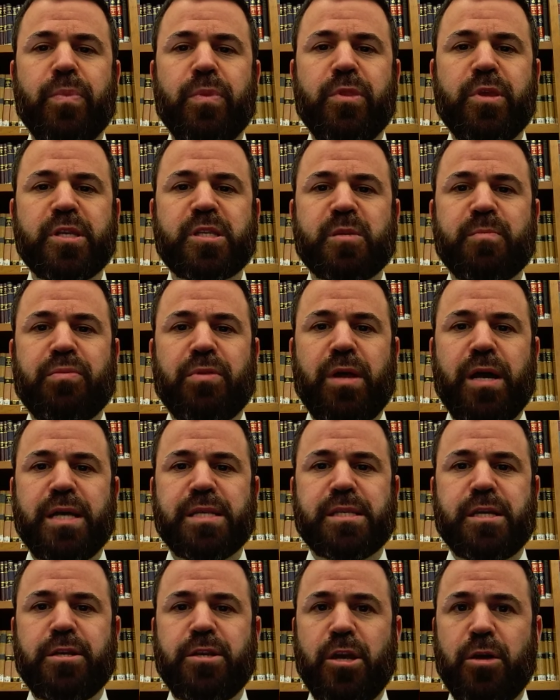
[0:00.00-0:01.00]
This
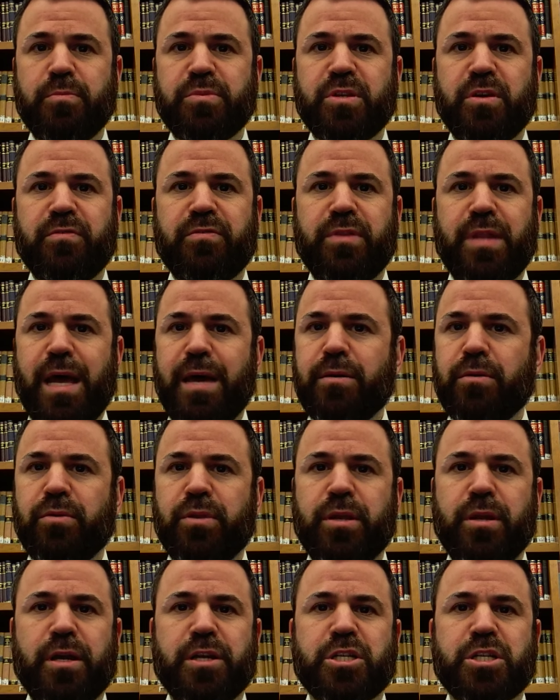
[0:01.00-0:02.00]
applies on Yom Tov, not
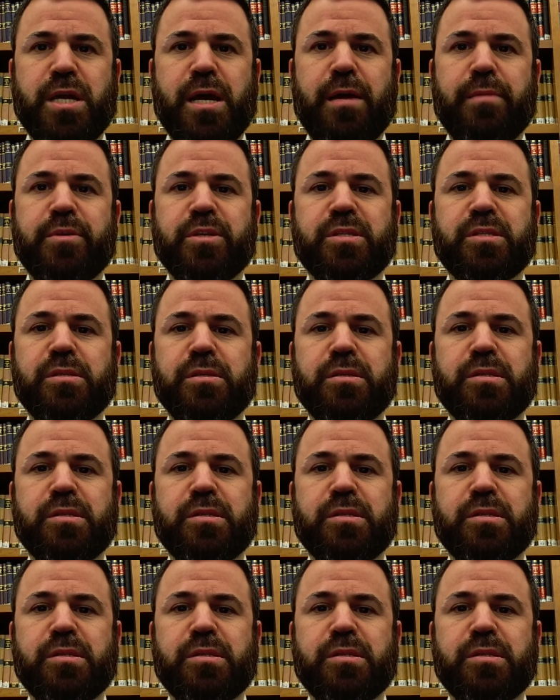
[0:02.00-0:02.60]
only on Shabbos.